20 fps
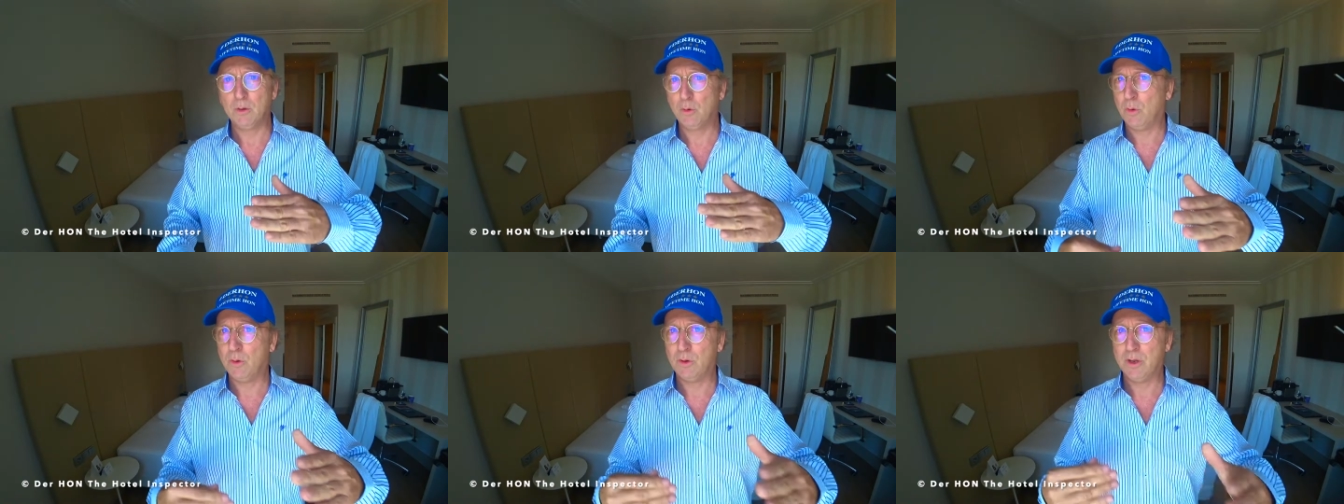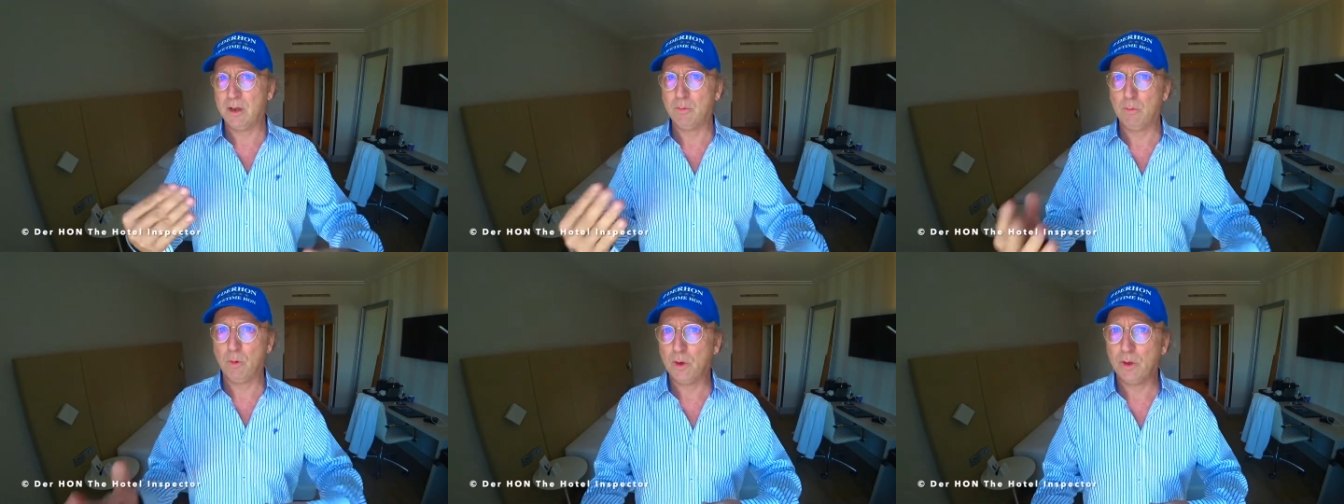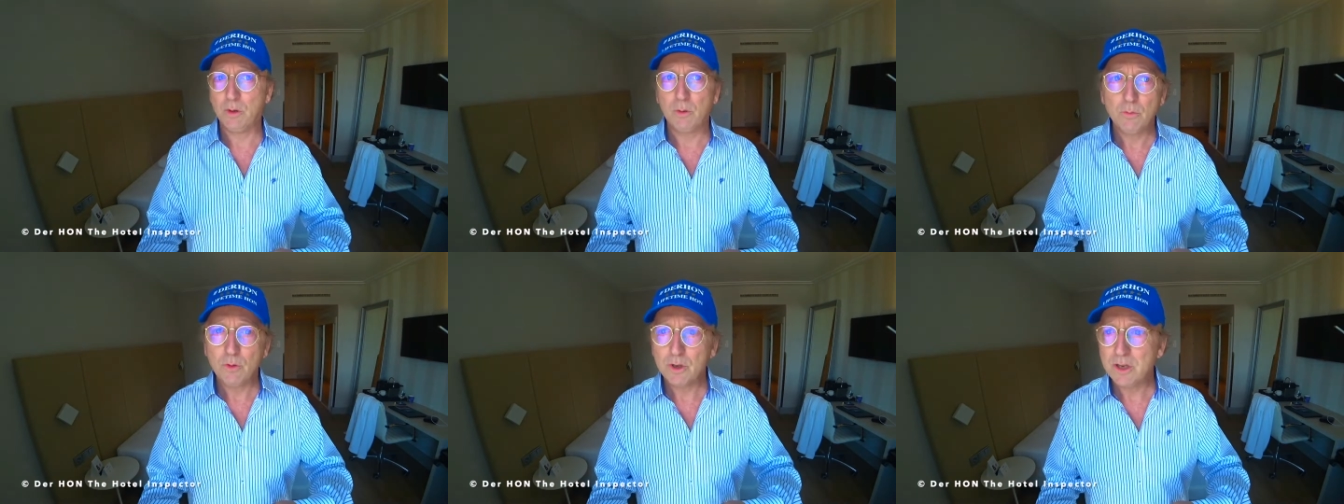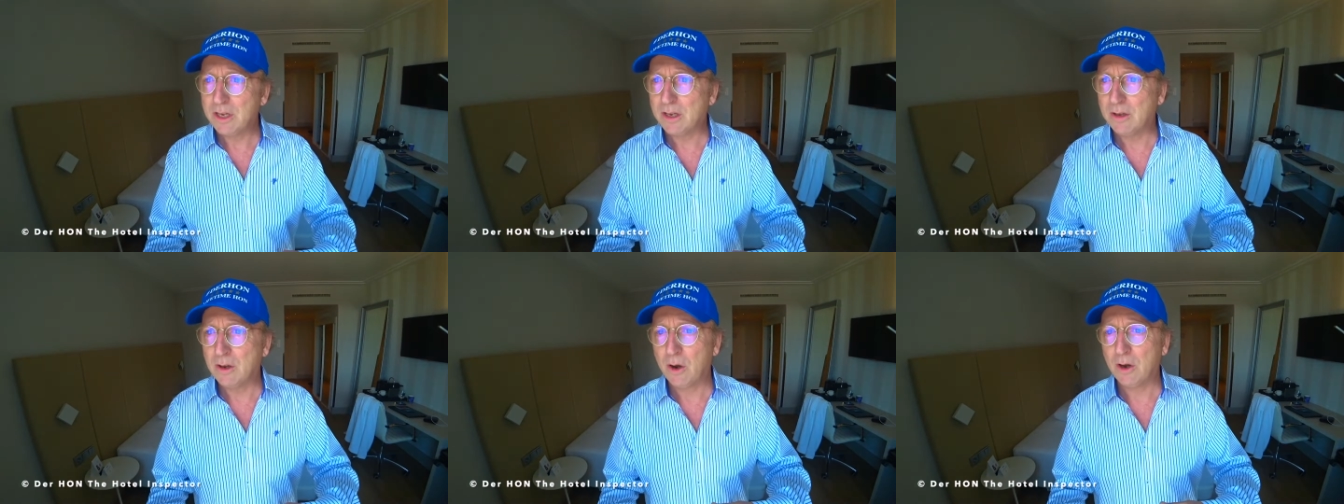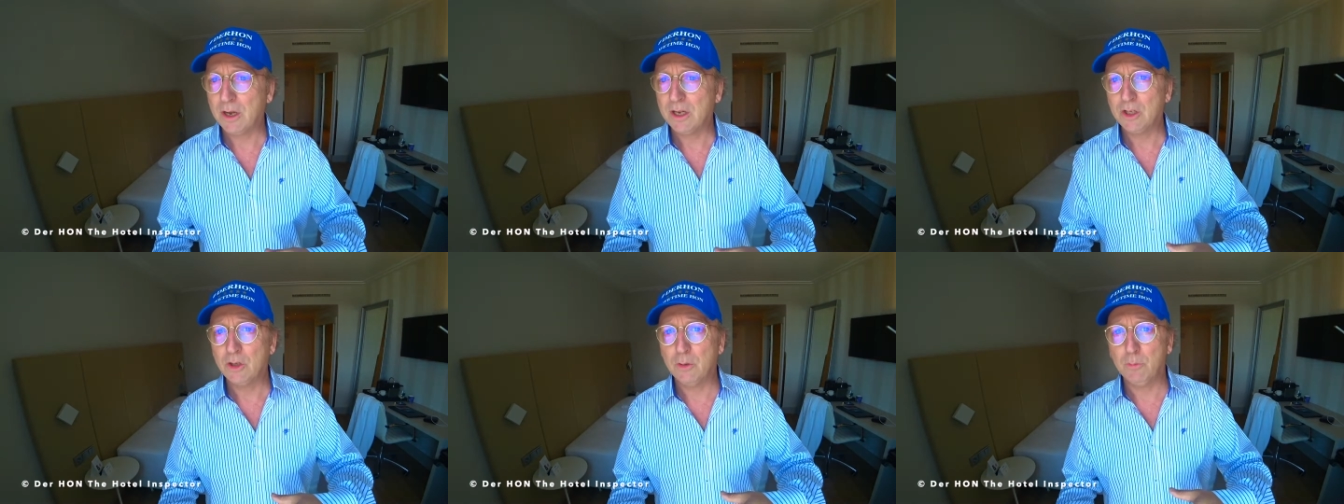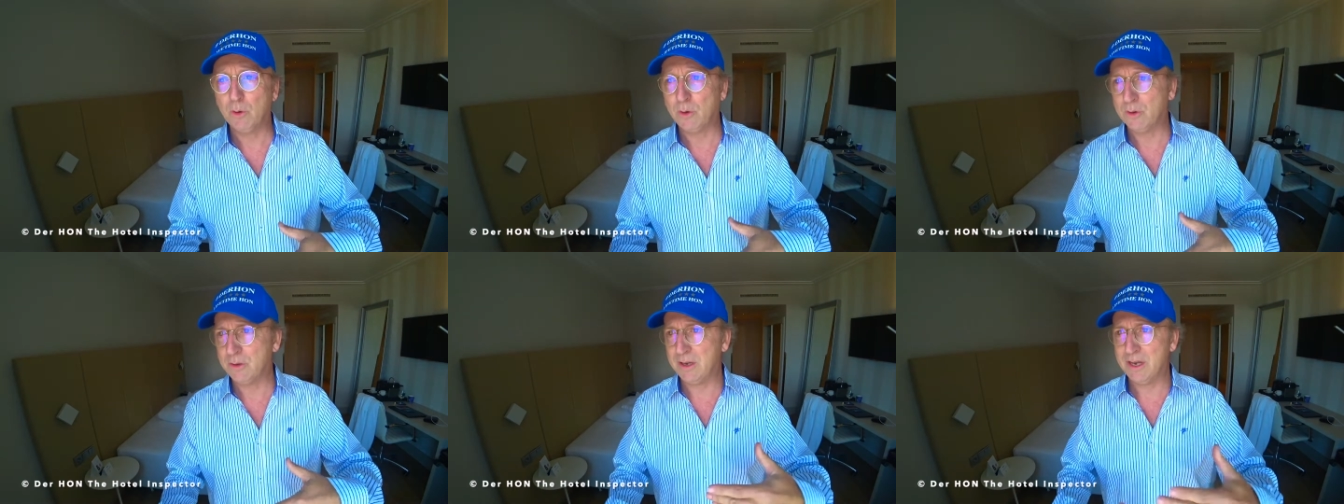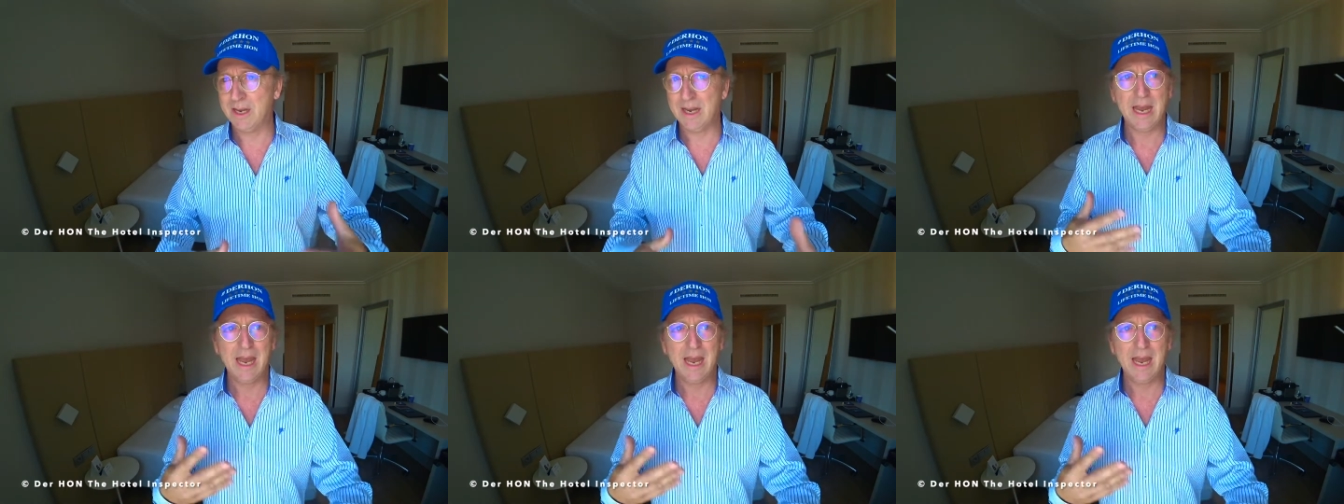or they weren't really knowledgeable,